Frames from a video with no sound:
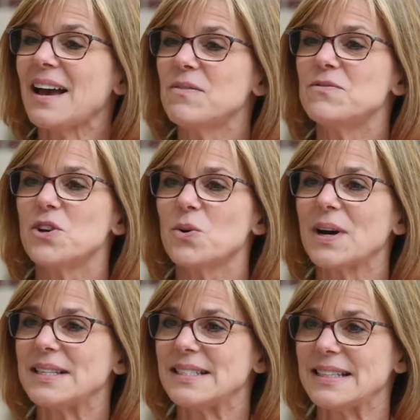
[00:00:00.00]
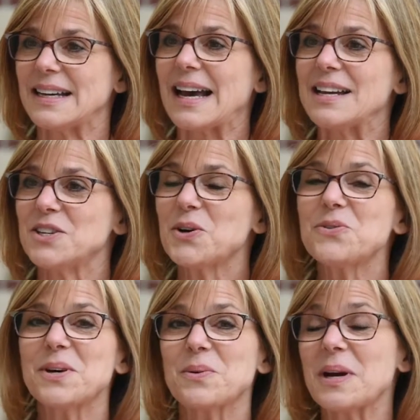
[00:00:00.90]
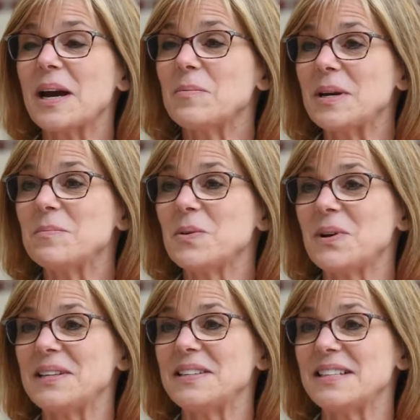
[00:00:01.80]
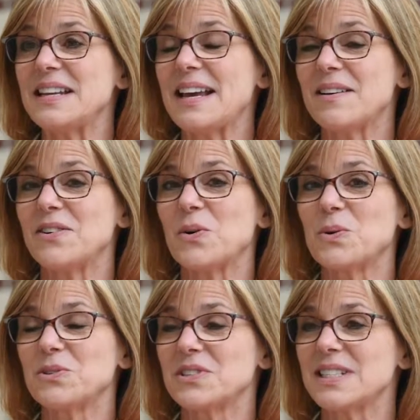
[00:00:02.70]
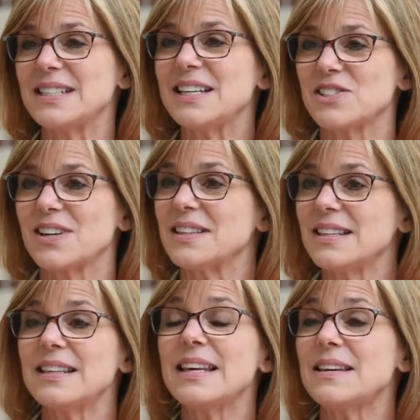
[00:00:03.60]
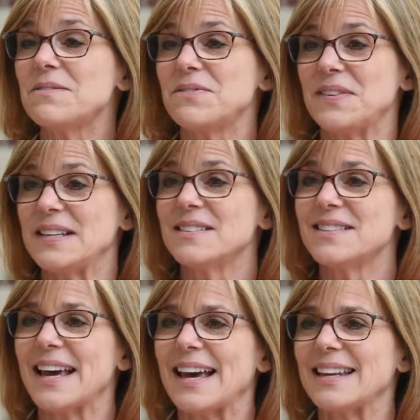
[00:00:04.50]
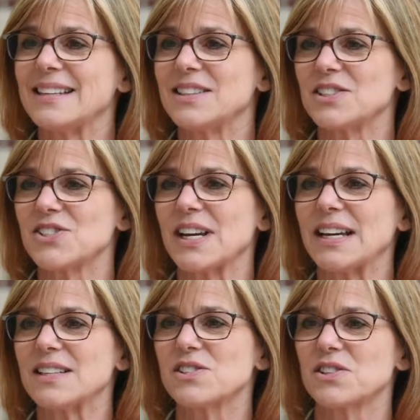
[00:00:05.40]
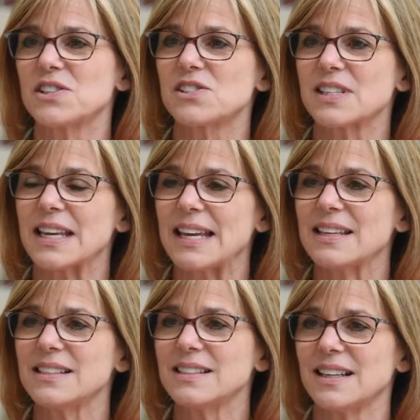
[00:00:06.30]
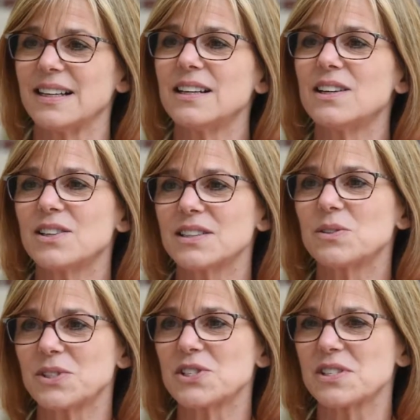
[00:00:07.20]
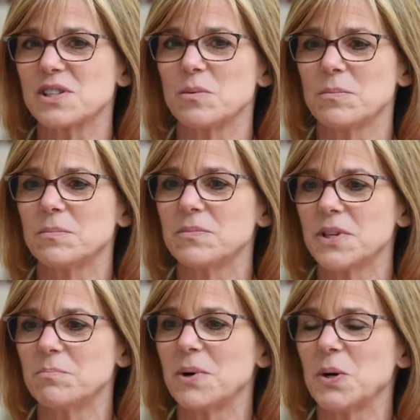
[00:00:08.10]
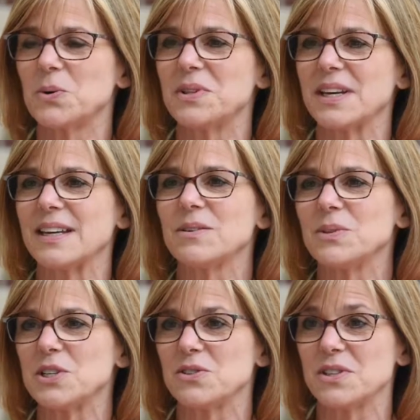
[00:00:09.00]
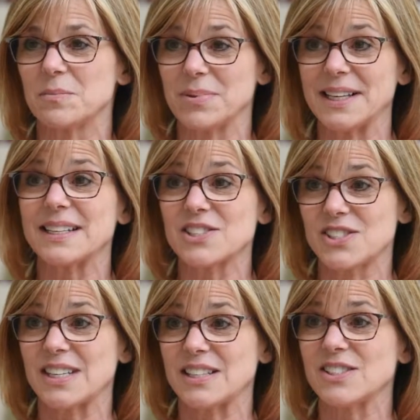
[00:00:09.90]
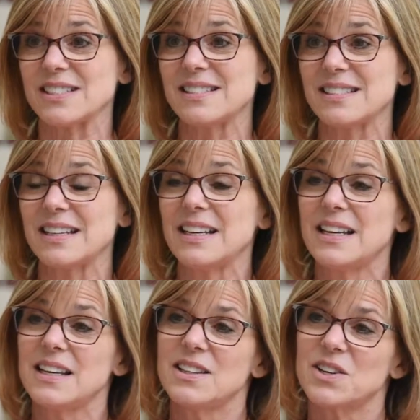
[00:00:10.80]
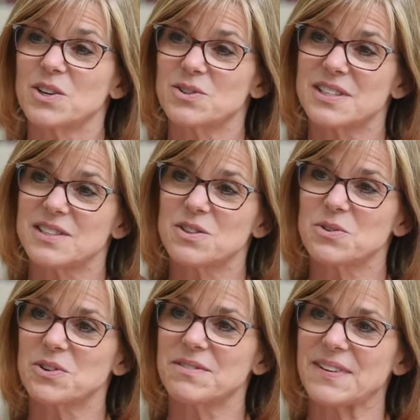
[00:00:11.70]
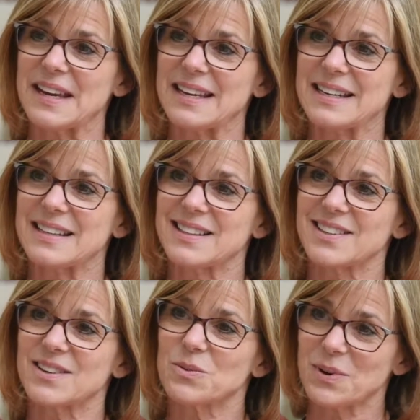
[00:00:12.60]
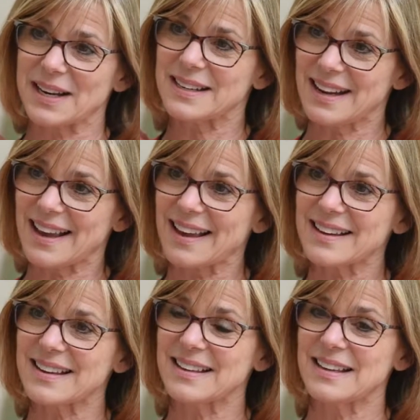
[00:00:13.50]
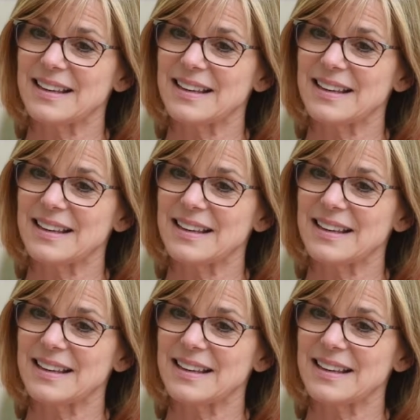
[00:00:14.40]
I have no idea. I know that, we did have an older teenager. I think they can feel that in their chest. So there's a cannula, which is the mode that we do the blood exchanges, that goes in through a vein in their right neck,